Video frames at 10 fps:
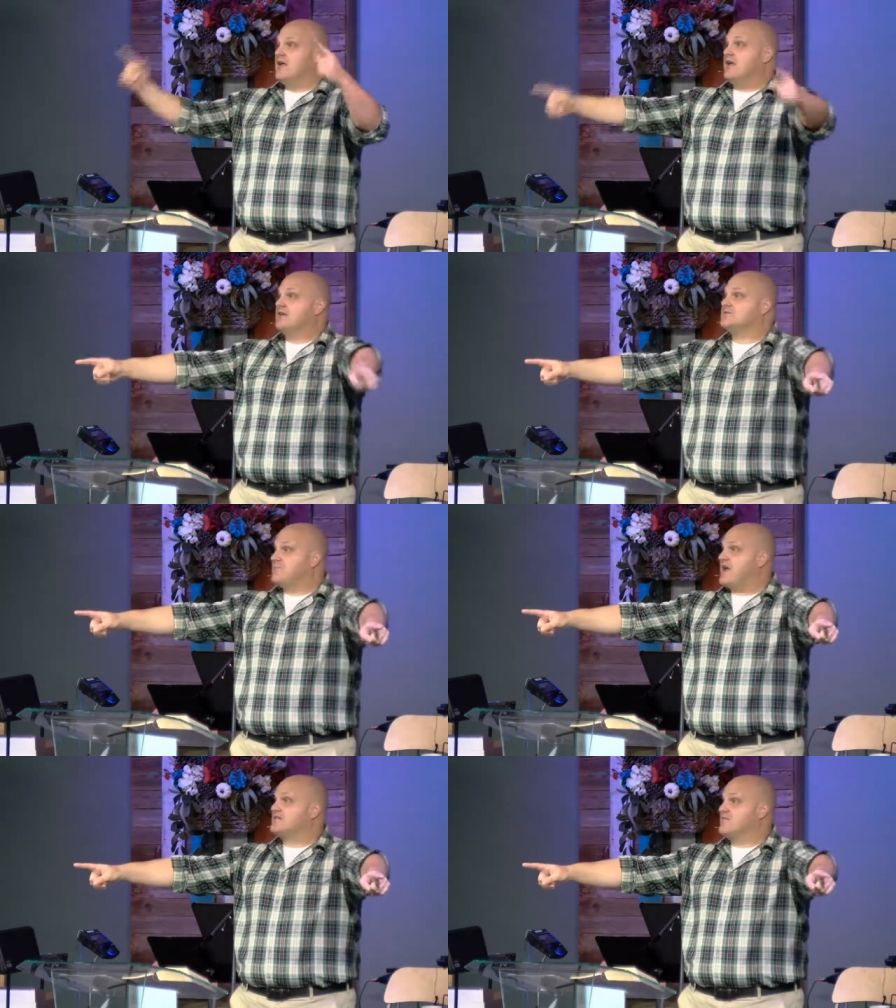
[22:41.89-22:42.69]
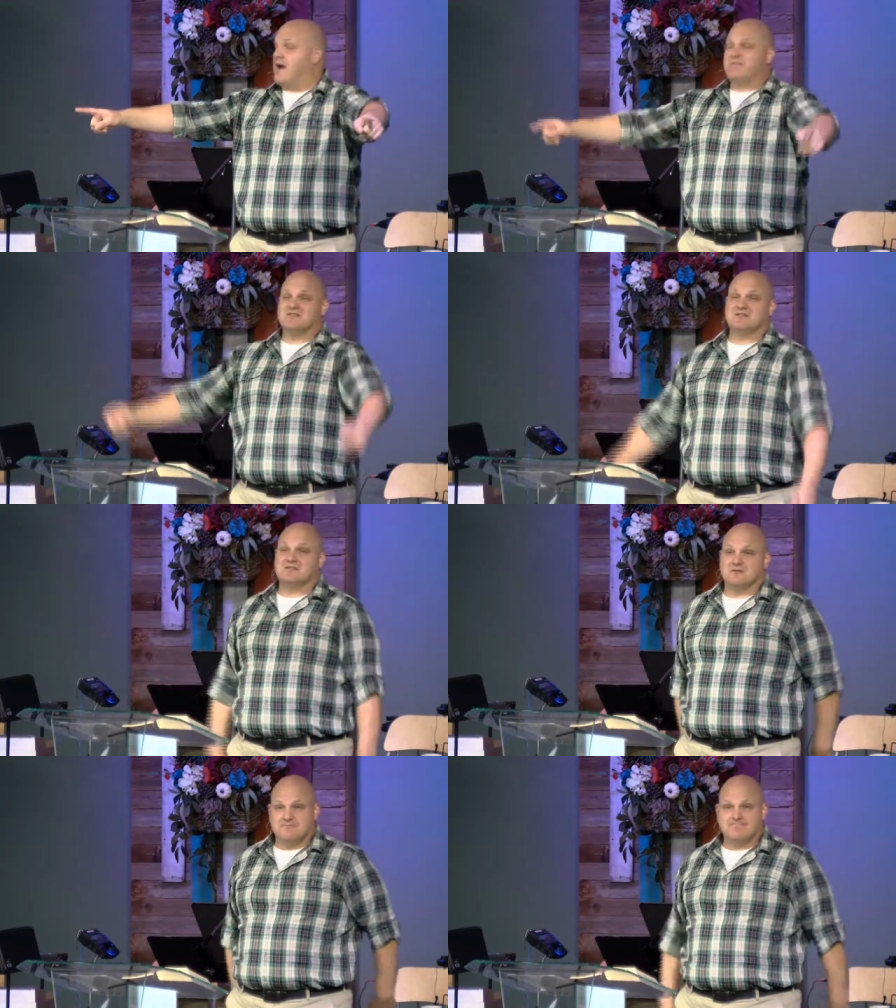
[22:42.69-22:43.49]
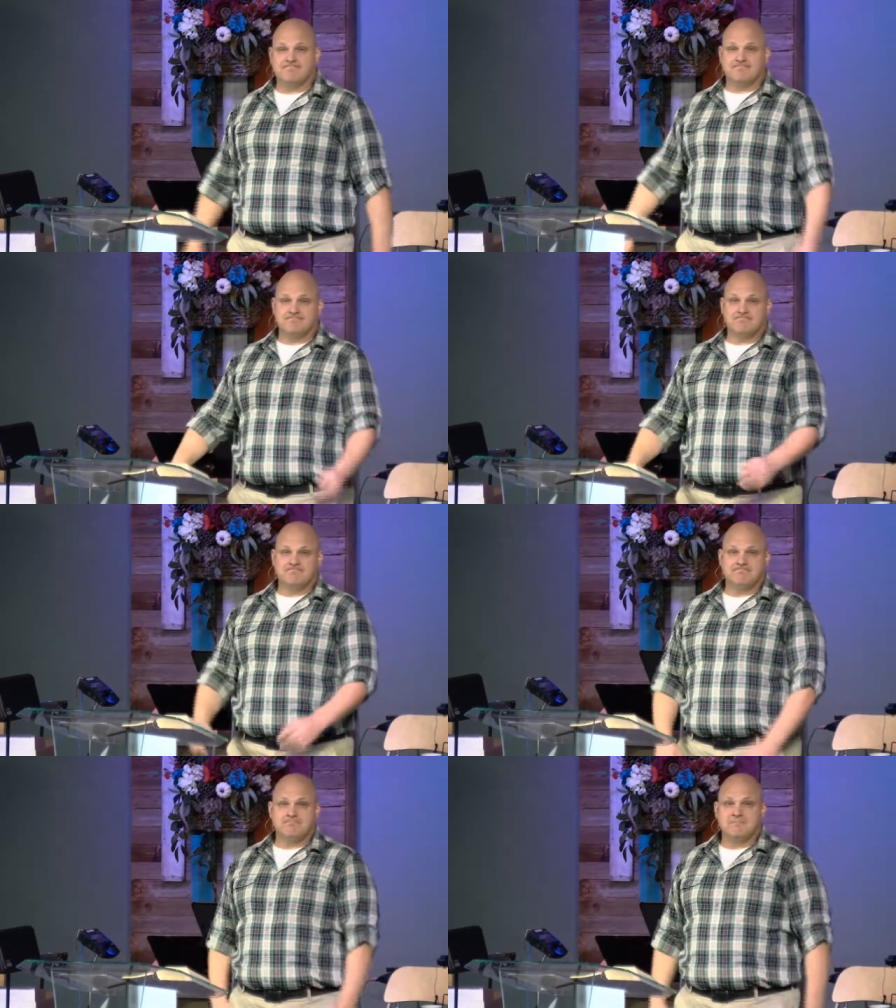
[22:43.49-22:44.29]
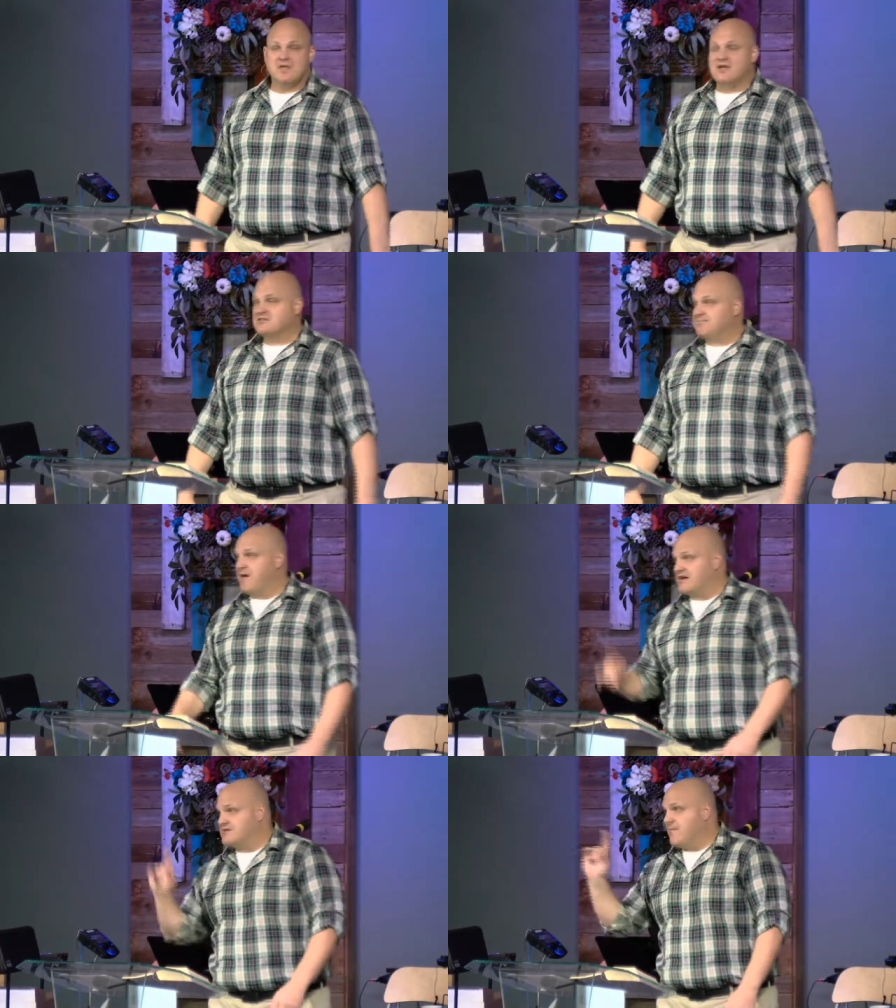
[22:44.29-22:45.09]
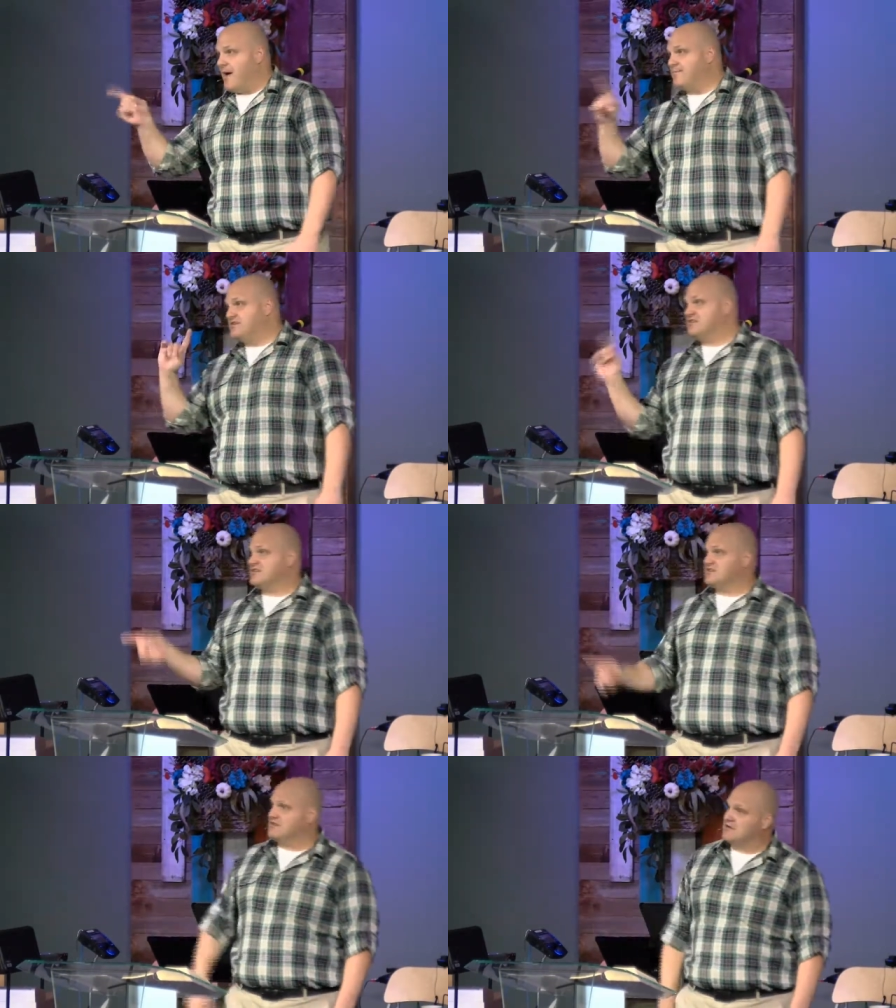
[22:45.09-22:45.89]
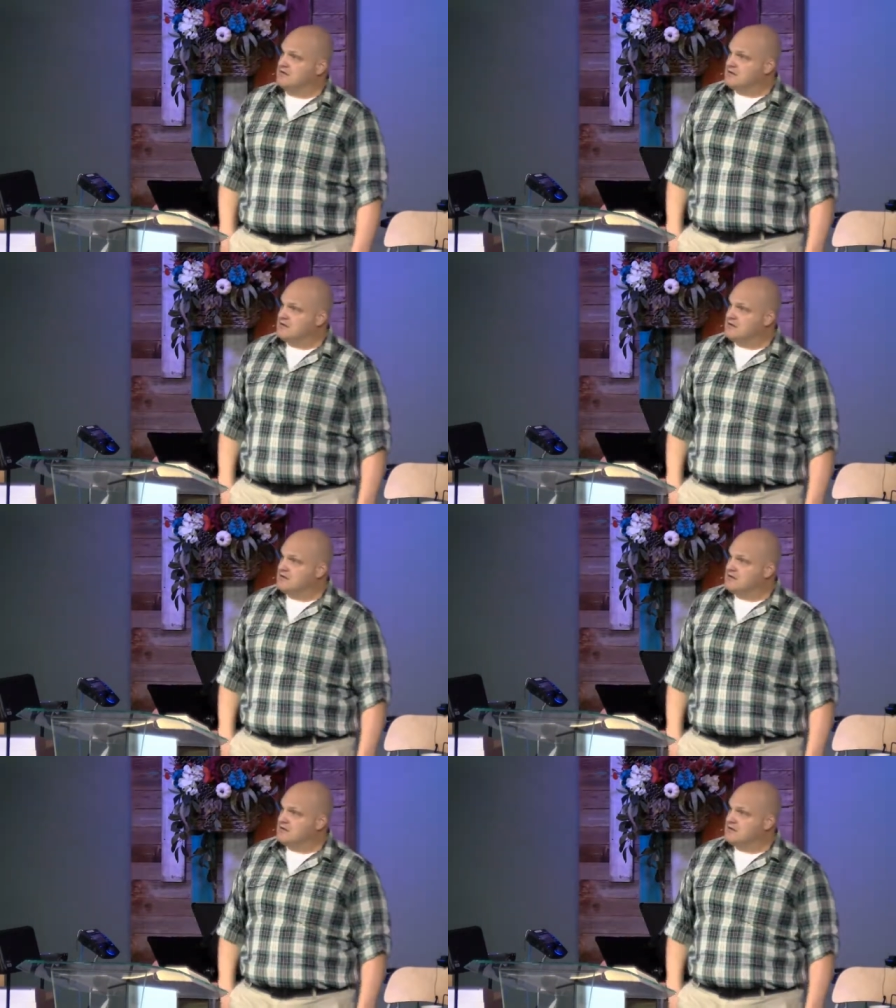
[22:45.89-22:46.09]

expect some opposition. Expect some opposition